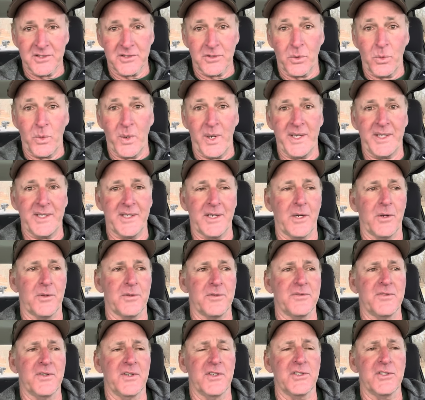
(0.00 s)
of the way that I
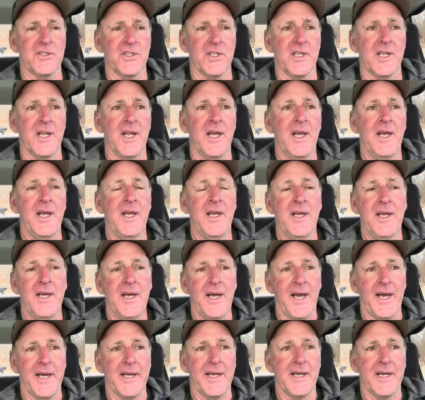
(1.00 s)
was fishing.
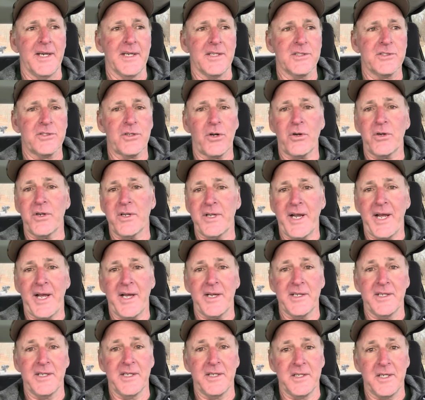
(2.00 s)
I started
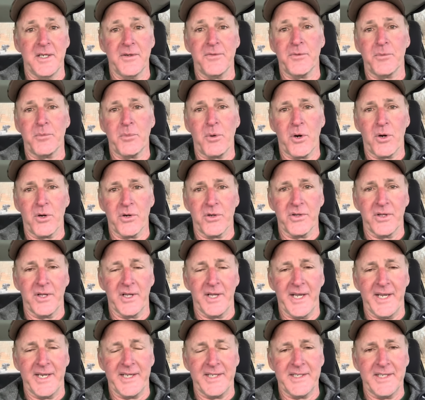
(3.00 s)
out in a different part of the
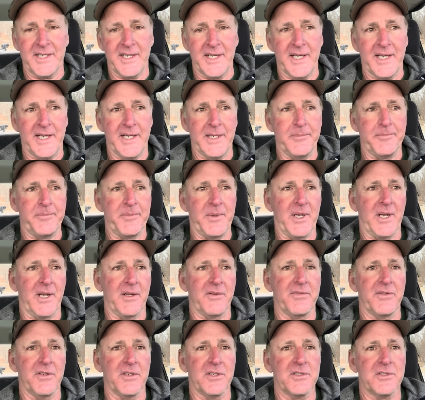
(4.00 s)
lake today, and I
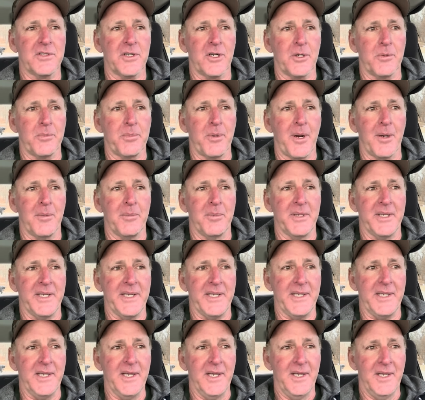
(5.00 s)
fished there
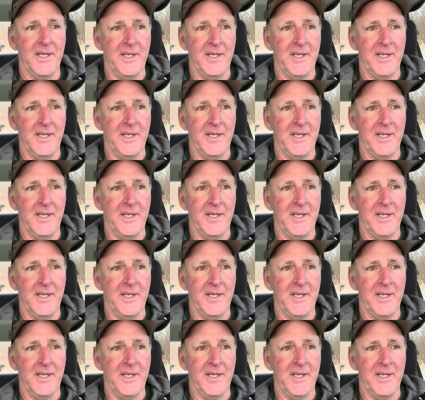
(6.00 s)
probably,